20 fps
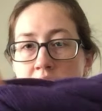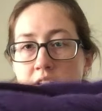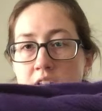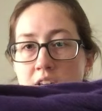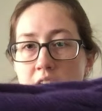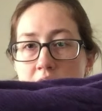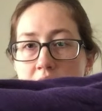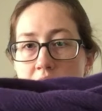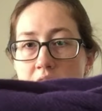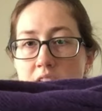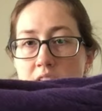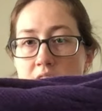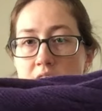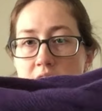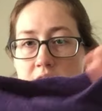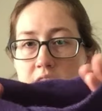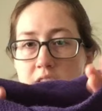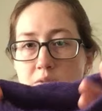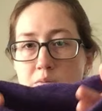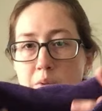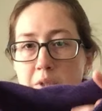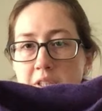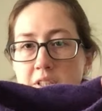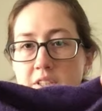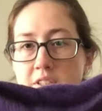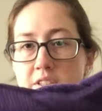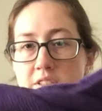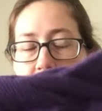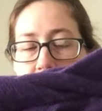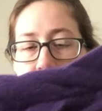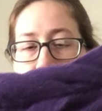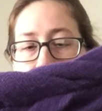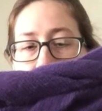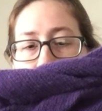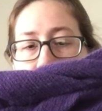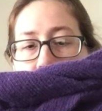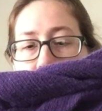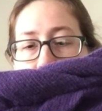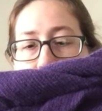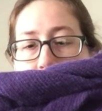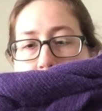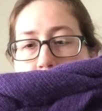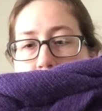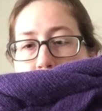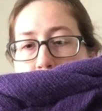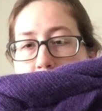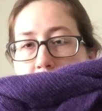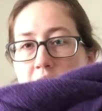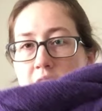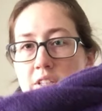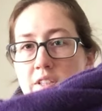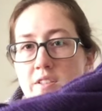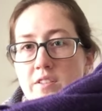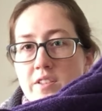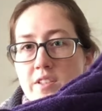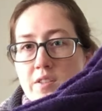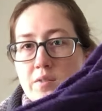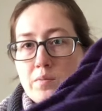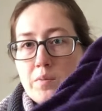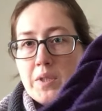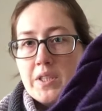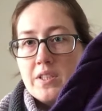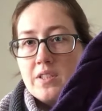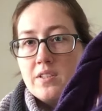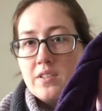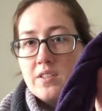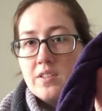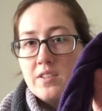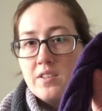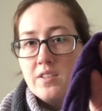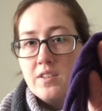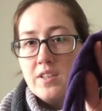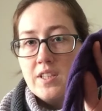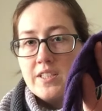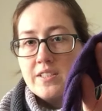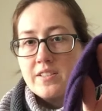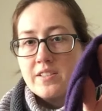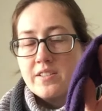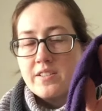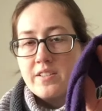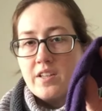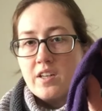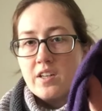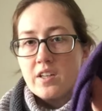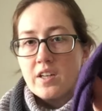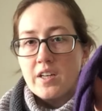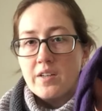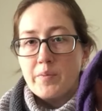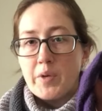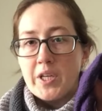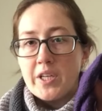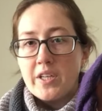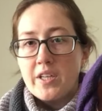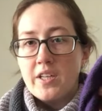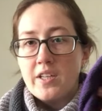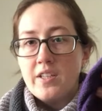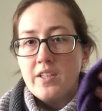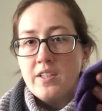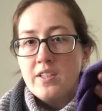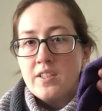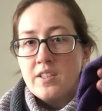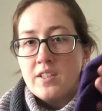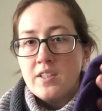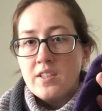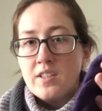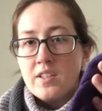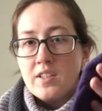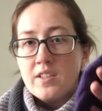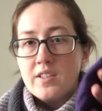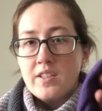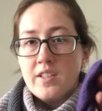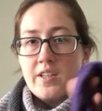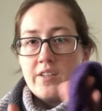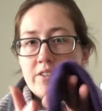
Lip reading: a little bit just to make it a little bit less snug on my head. Now